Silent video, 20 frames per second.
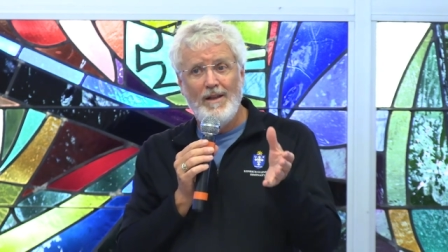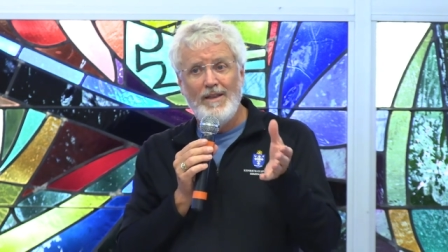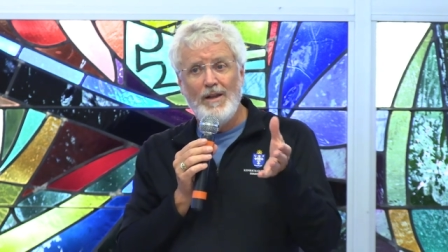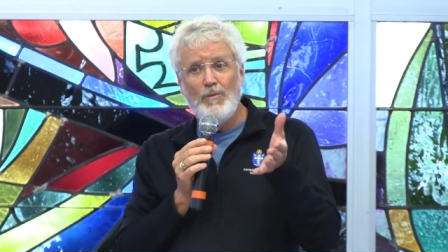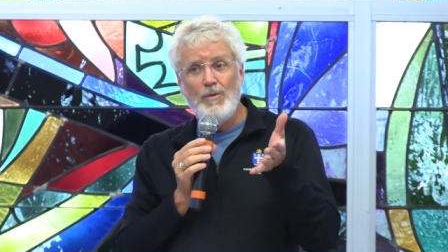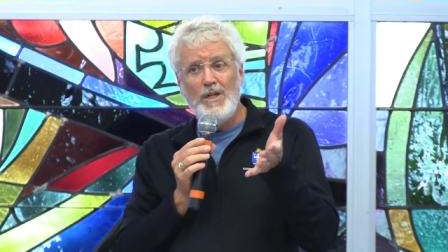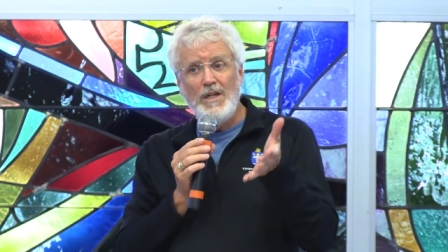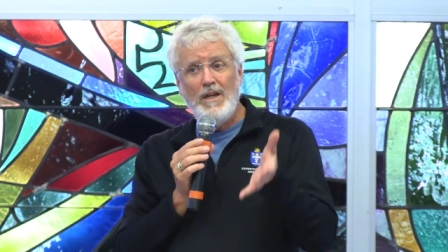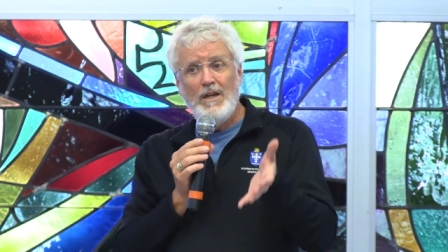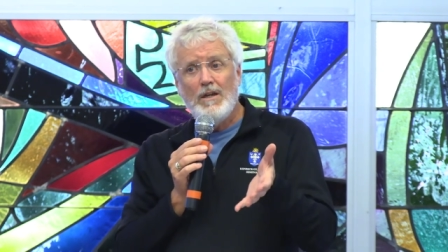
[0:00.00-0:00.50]

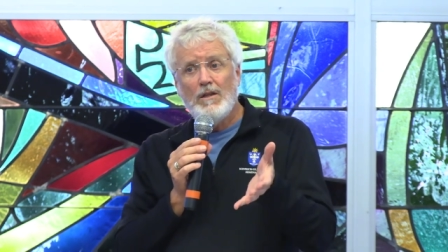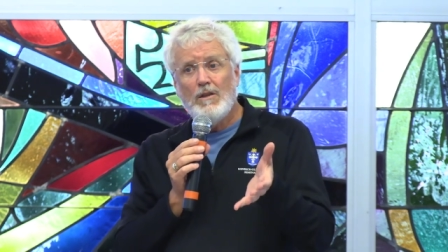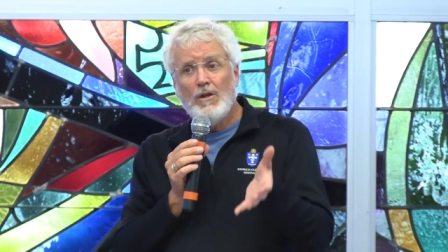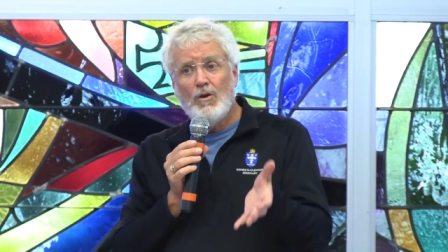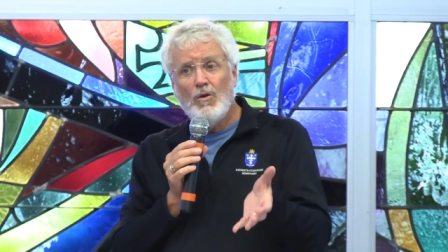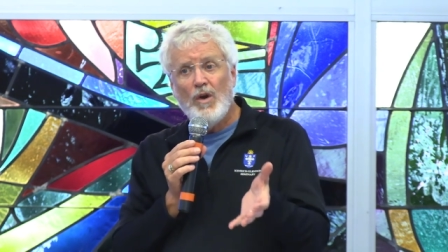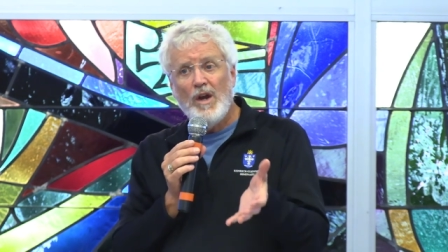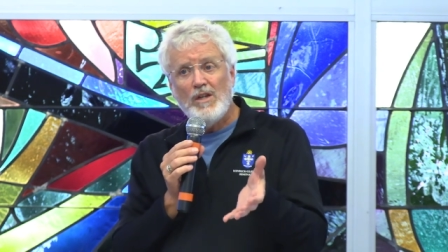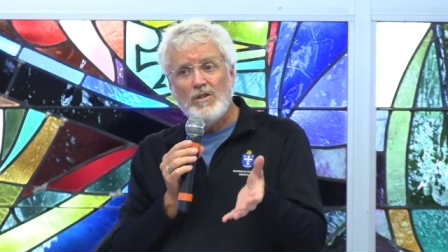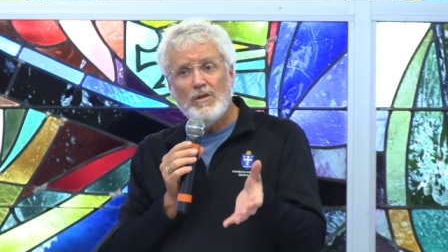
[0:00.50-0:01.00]
that we needed the
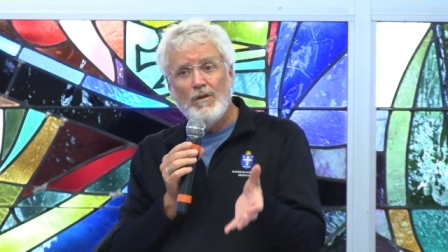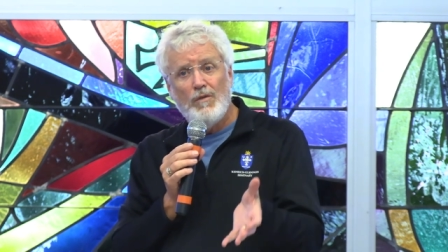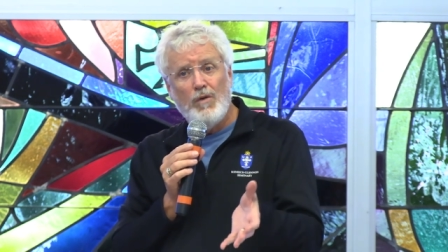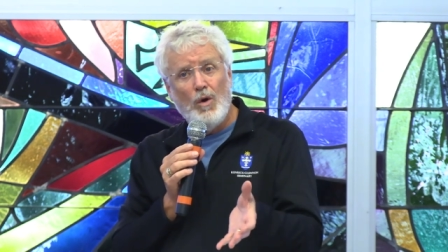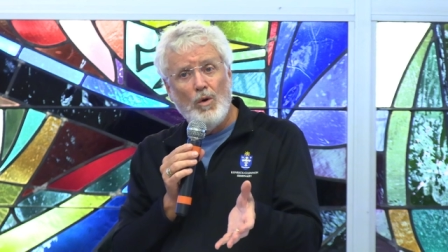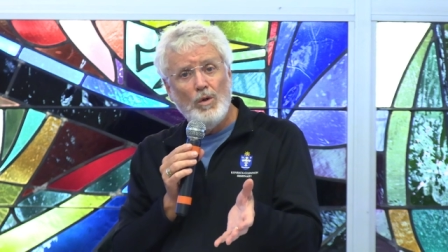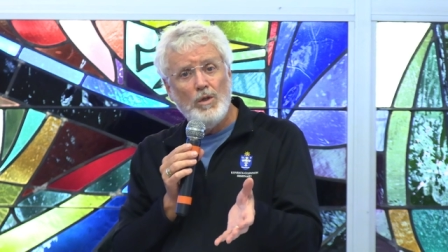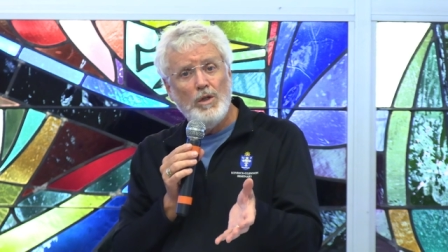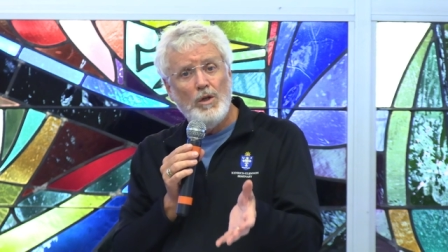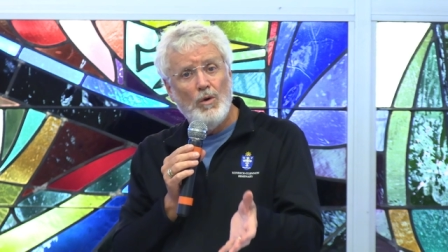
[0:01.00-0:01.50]
grace of
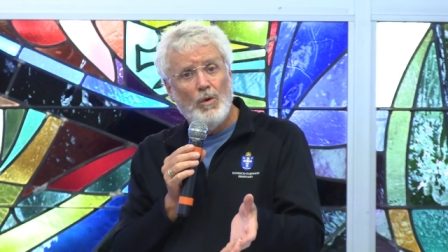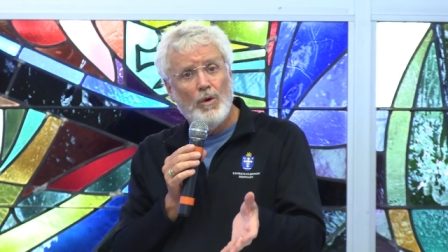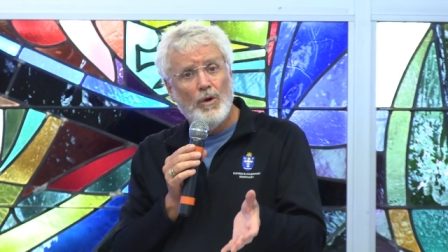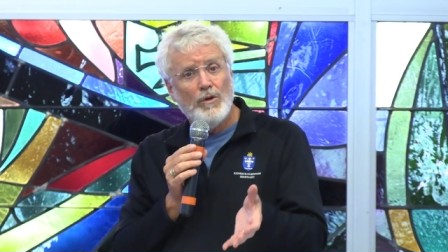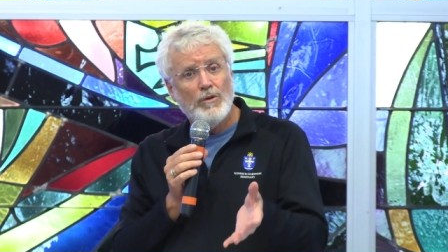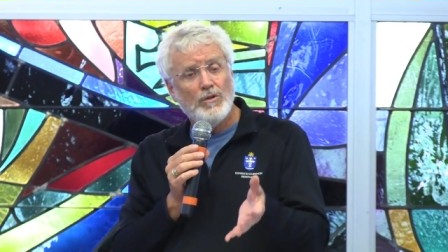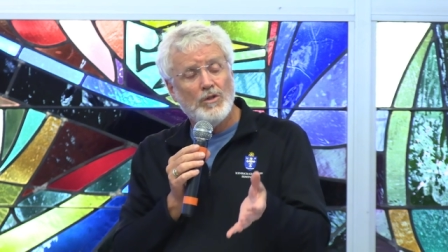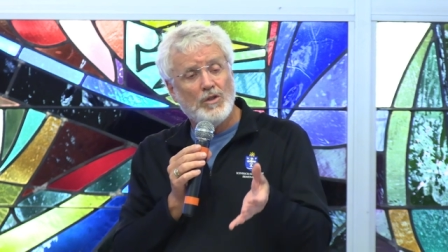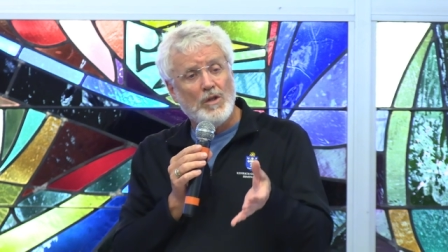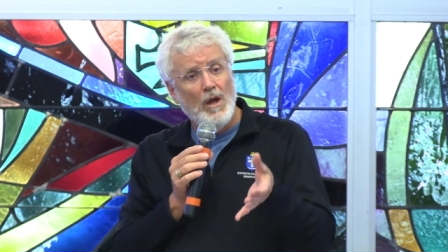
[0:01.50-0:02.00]
holy
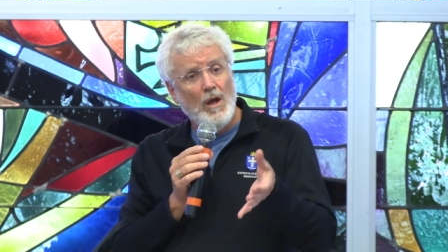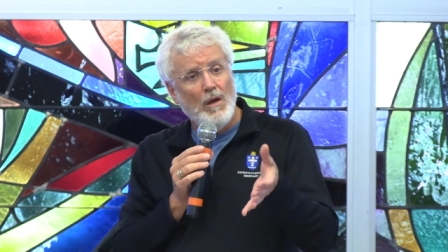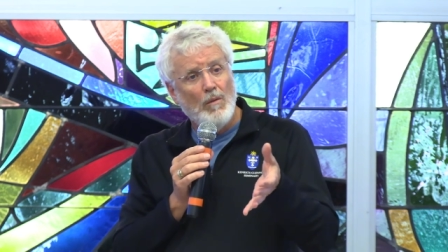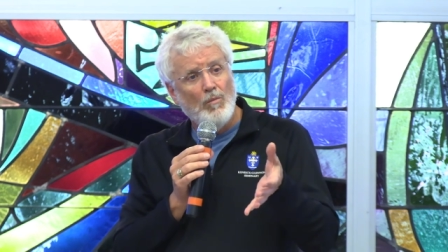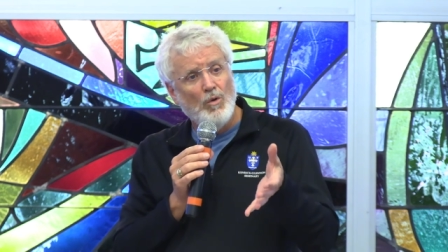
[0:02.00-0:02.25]
orders